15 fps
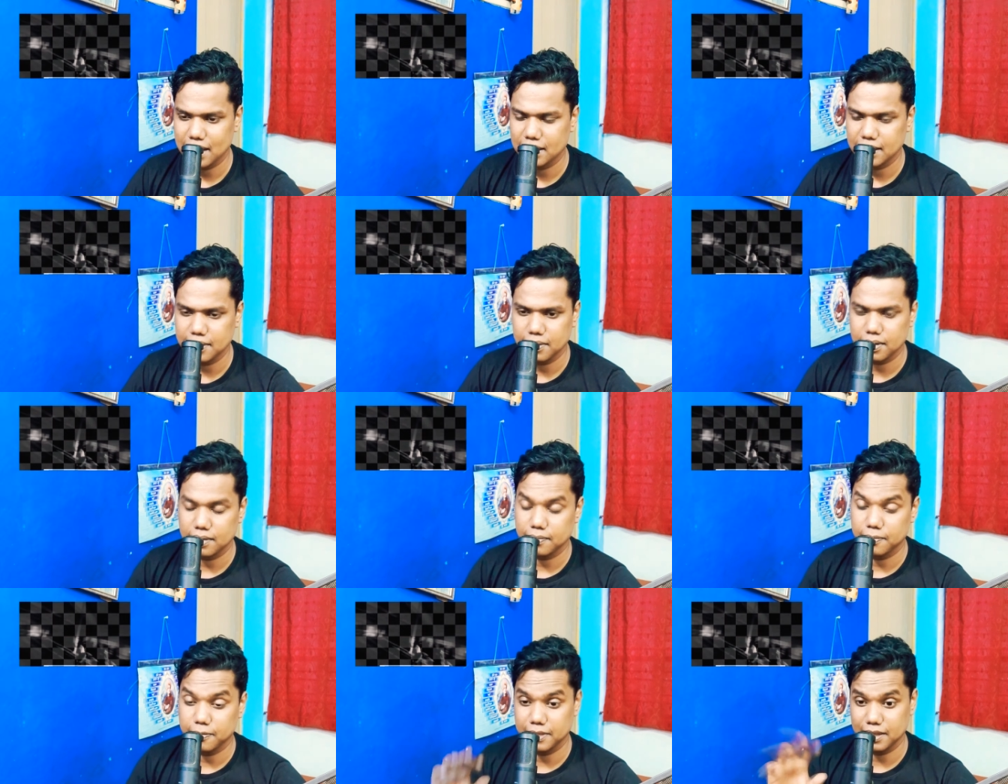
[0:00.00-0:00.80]
and
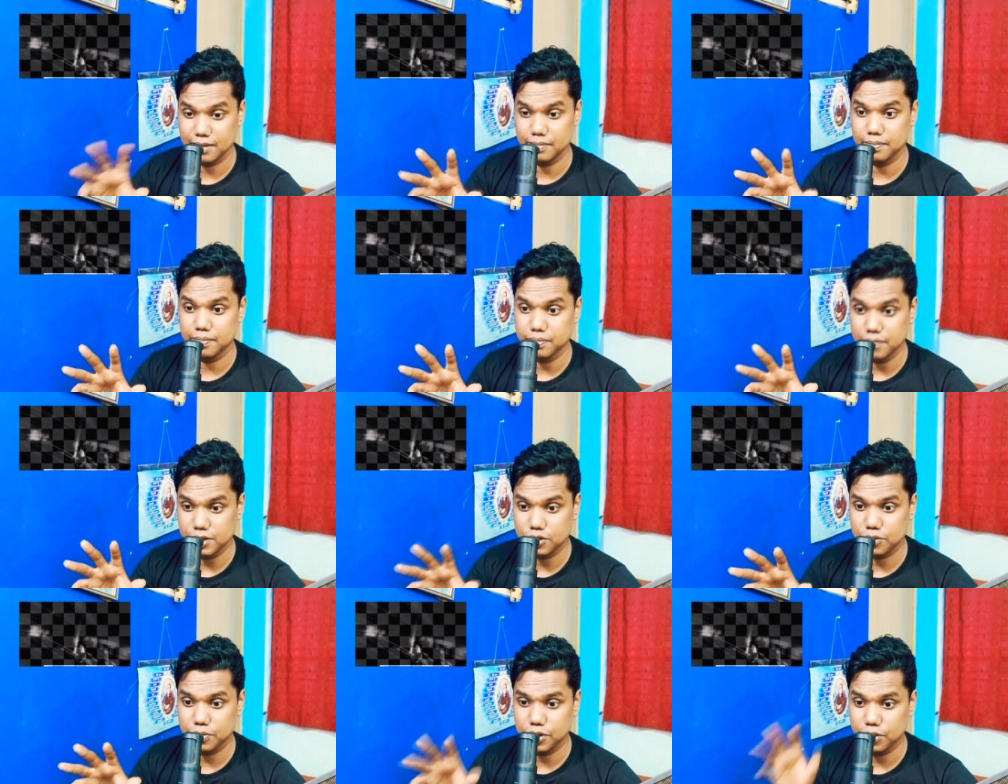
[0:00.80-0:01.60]
the, the
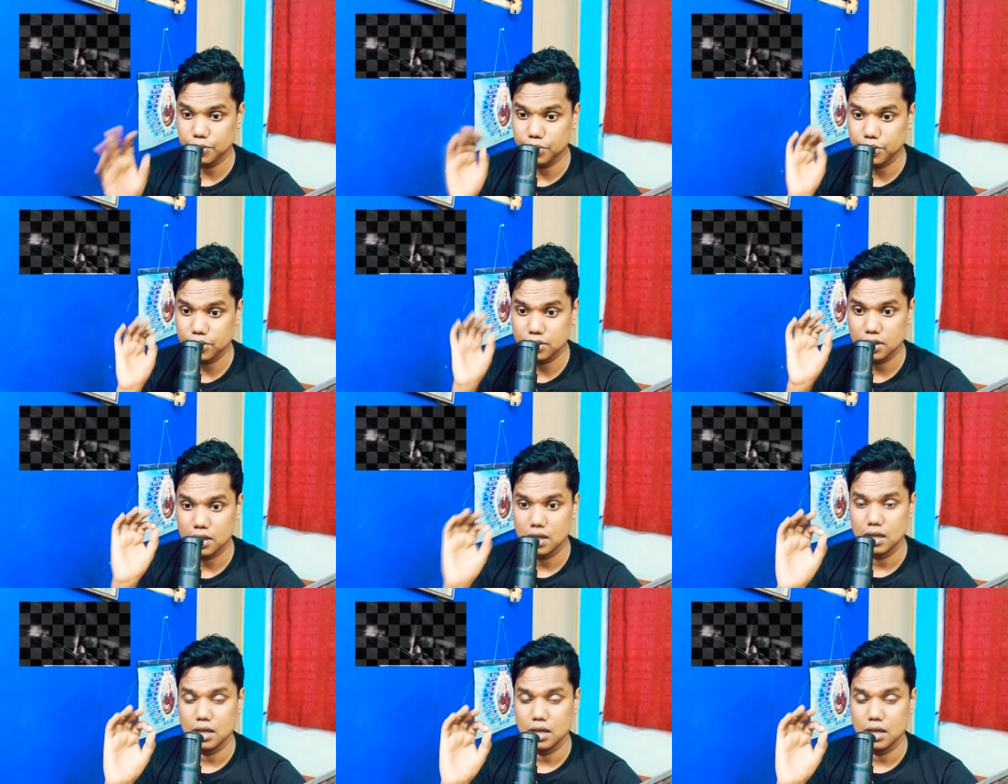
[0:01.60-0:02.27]
music video, because